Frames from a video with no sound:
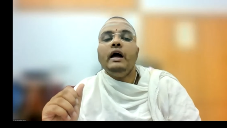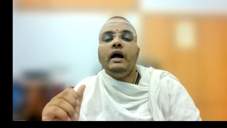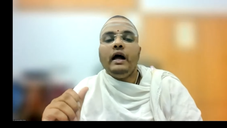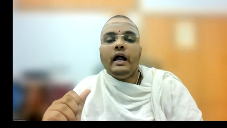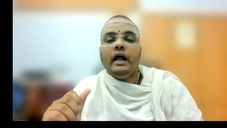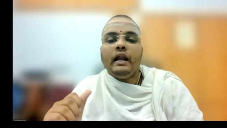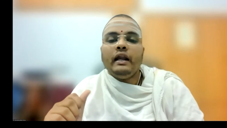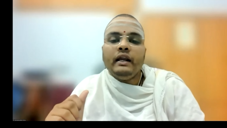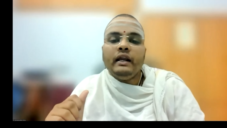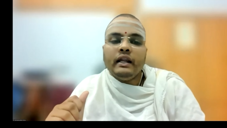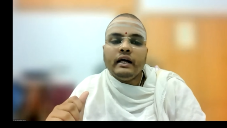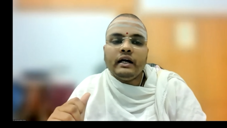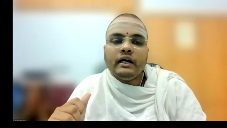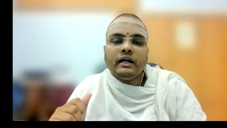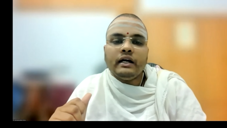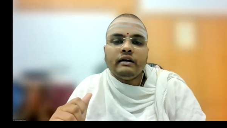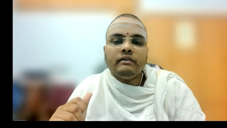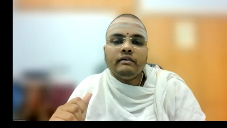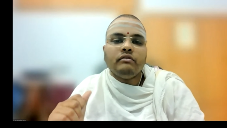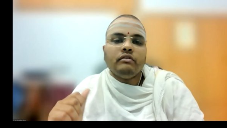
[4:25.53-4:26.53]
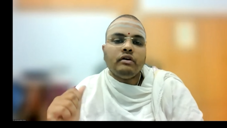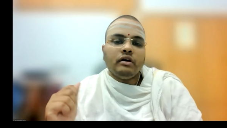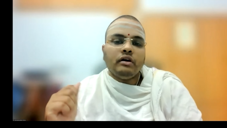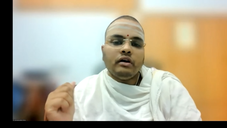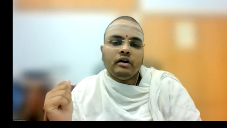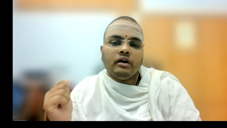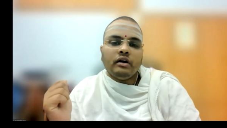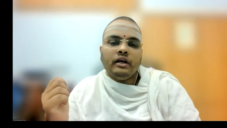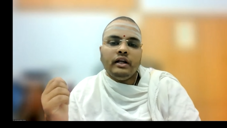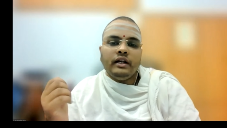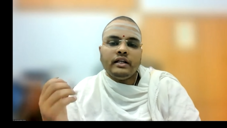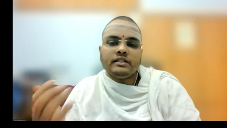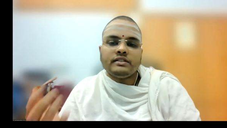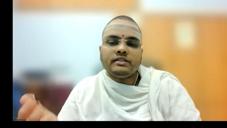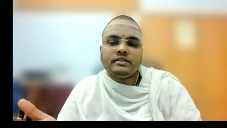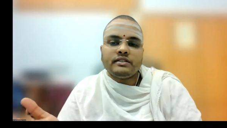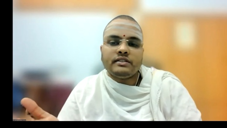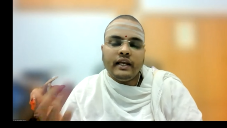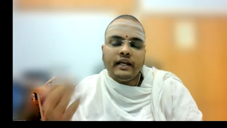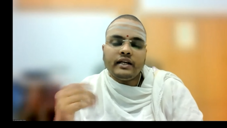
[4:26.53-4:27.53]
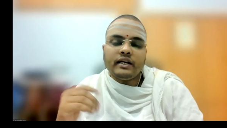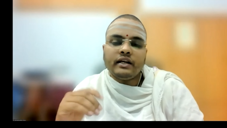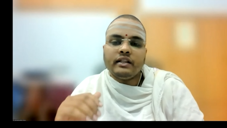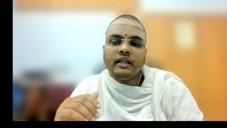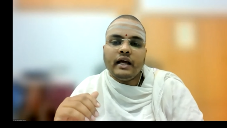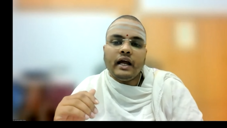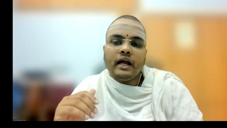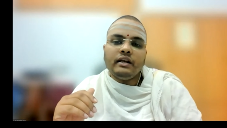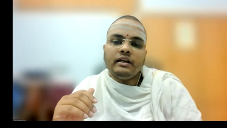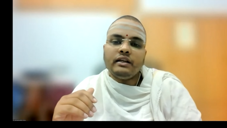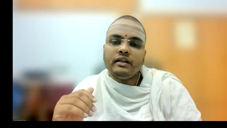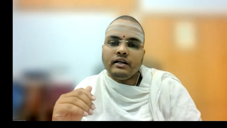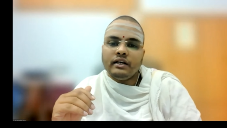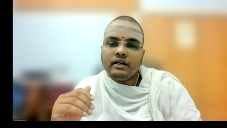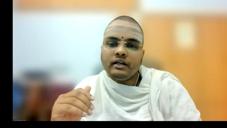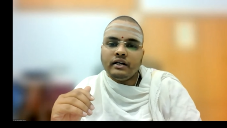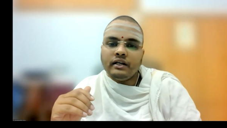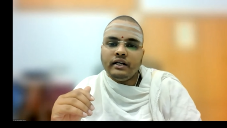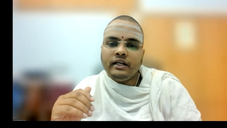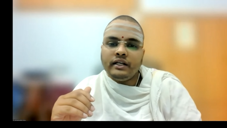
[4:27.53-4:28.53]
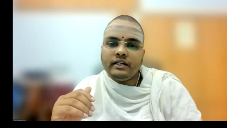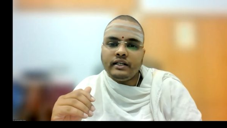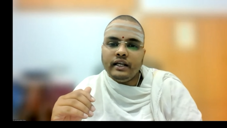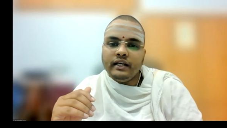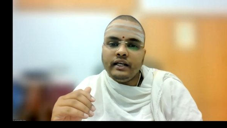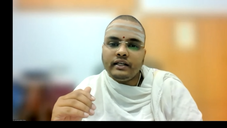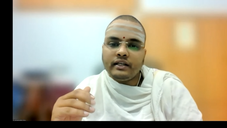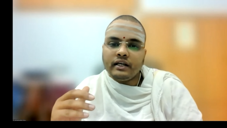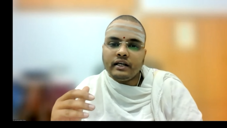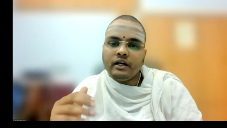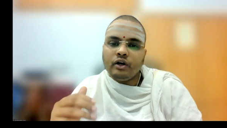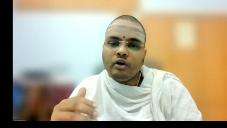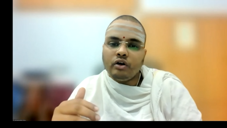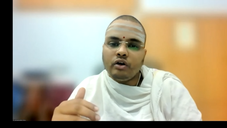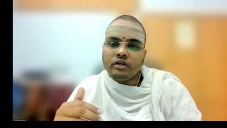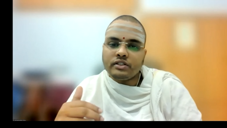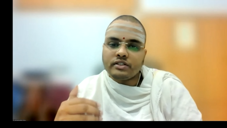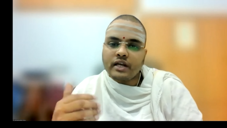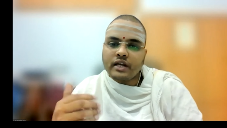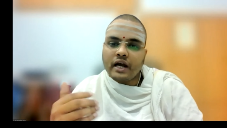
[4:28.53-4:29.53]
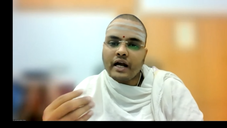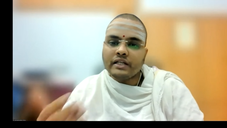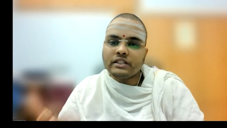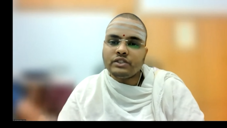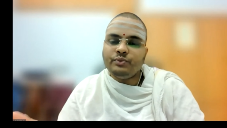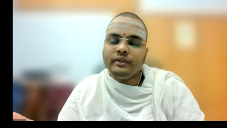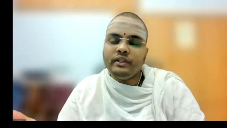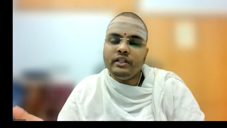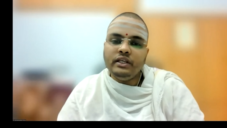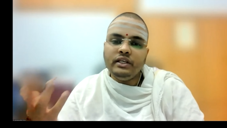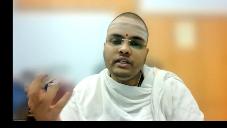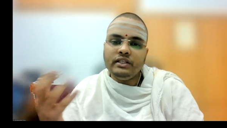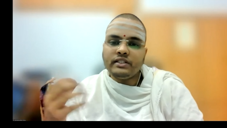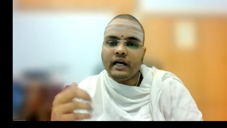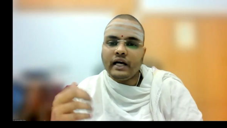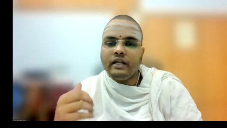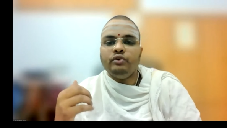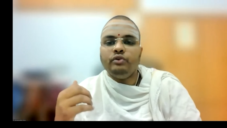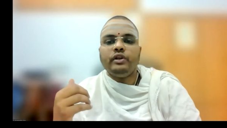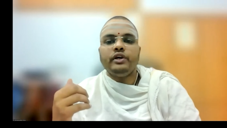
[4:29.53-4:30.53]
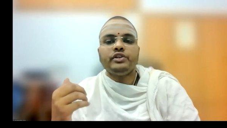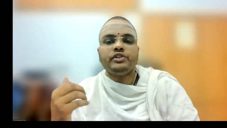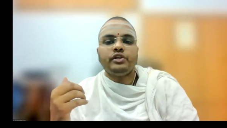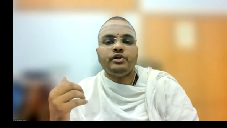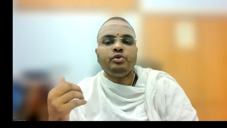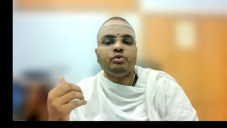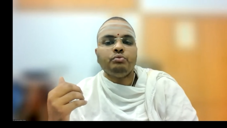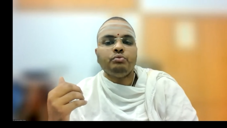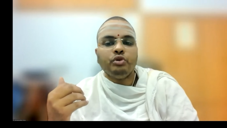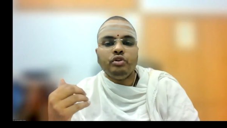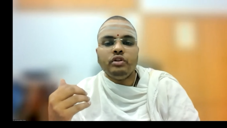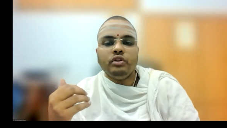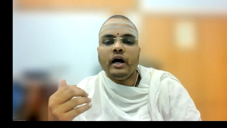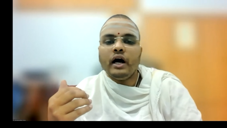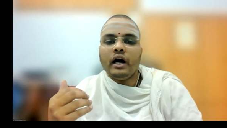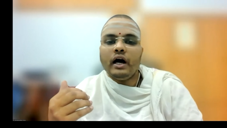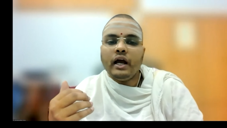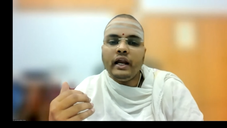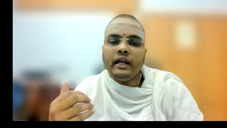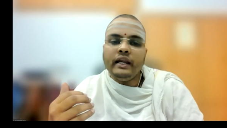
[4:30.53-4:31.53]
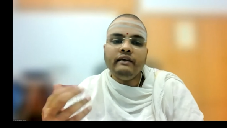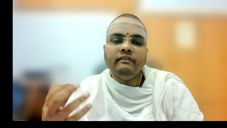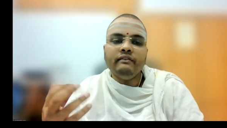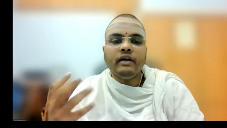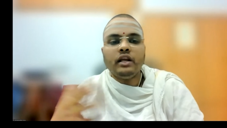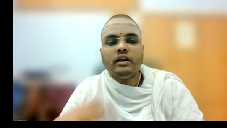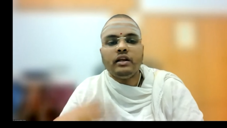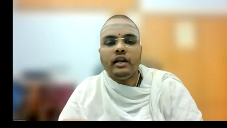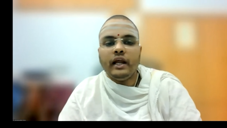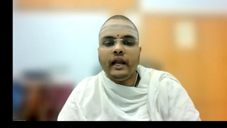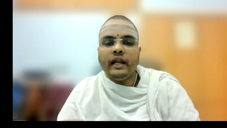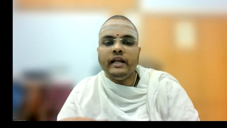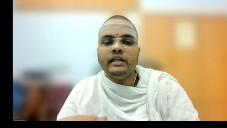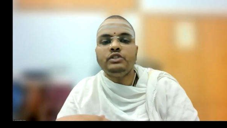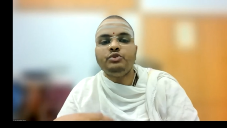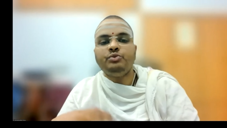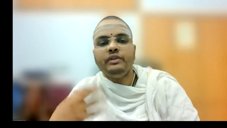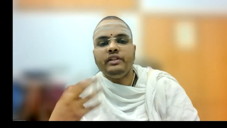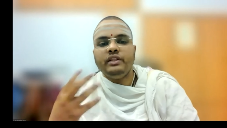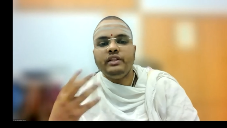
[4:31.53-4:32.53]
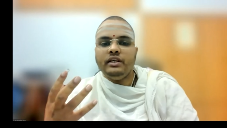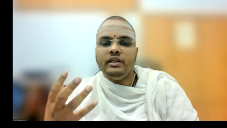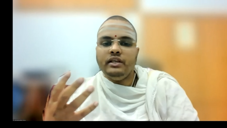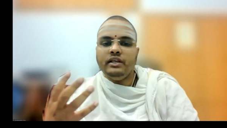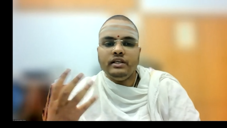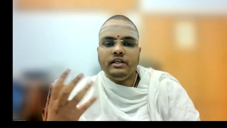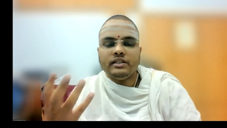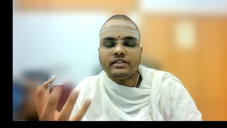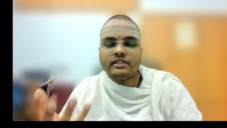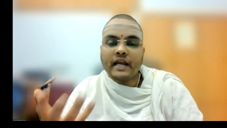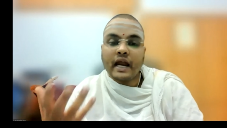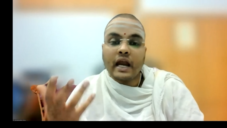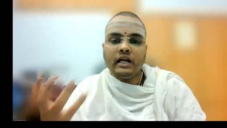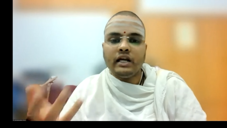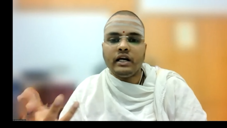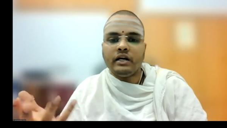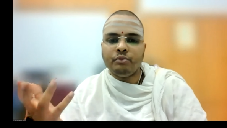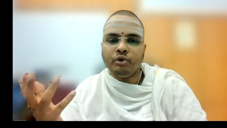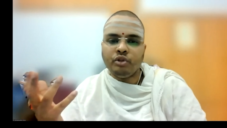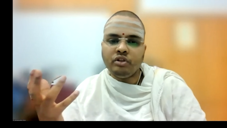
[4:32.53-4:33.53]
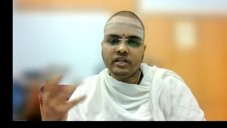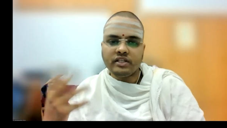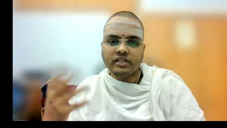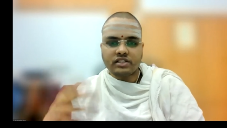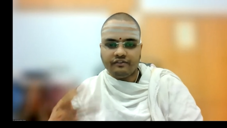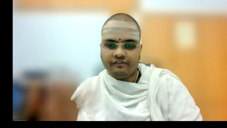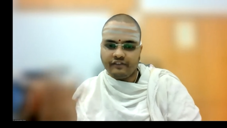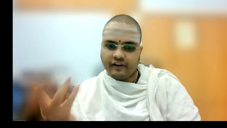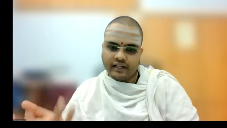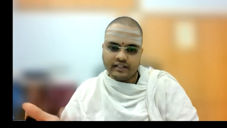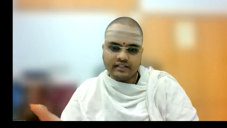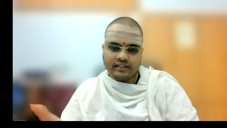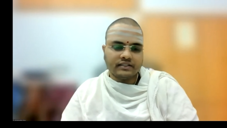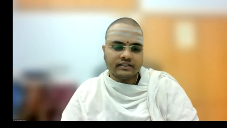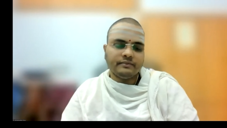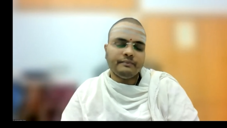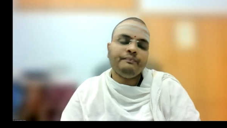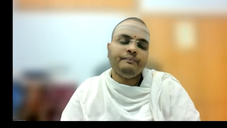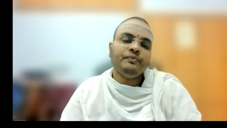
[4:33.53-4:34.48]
And uh, uh, it is stated that uh, it, it starts with the salutation to Buddha and even ends with the standard Buddhist phrase.